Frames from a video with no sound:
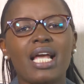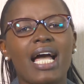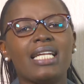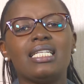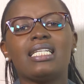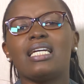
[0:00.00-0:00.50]

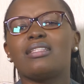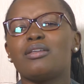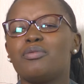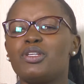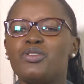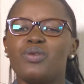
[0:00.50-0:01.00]
I didn't like
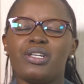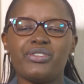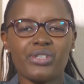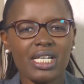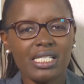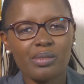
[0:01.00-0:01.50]
the way you
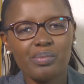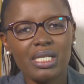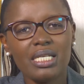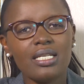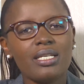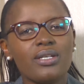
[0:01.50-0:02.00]
addressed
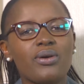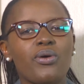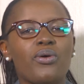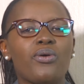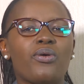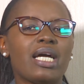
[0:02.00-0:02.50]
me,
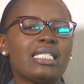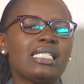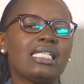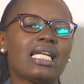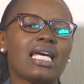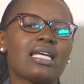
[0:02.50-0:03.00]
or I
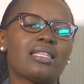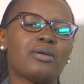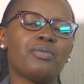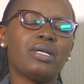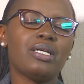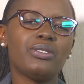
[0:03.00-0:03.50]
didn't like
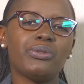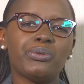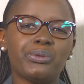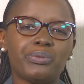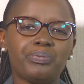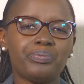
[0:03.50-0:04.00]
the way
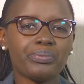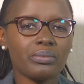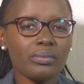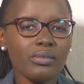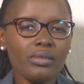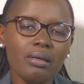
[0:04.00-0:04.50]
you
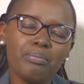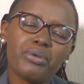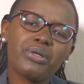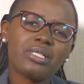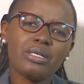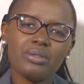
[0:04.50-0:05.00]

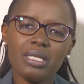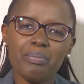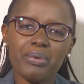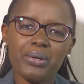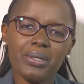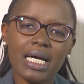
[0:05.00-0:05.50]
brought out the
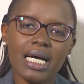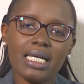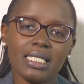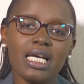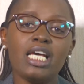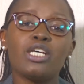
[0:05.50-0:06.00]

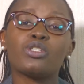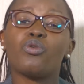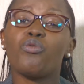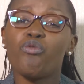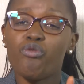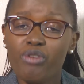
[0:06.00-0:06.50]
product.
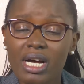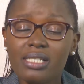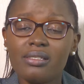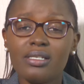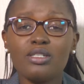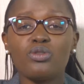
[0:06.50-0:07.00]
So
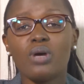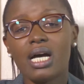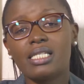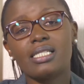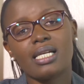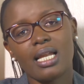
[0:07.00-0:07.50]
first thing to
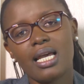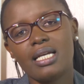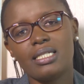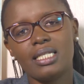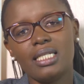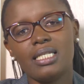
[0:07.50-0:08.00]
ask the
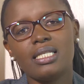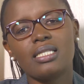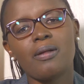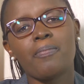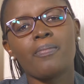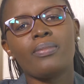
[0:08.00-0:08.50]
client is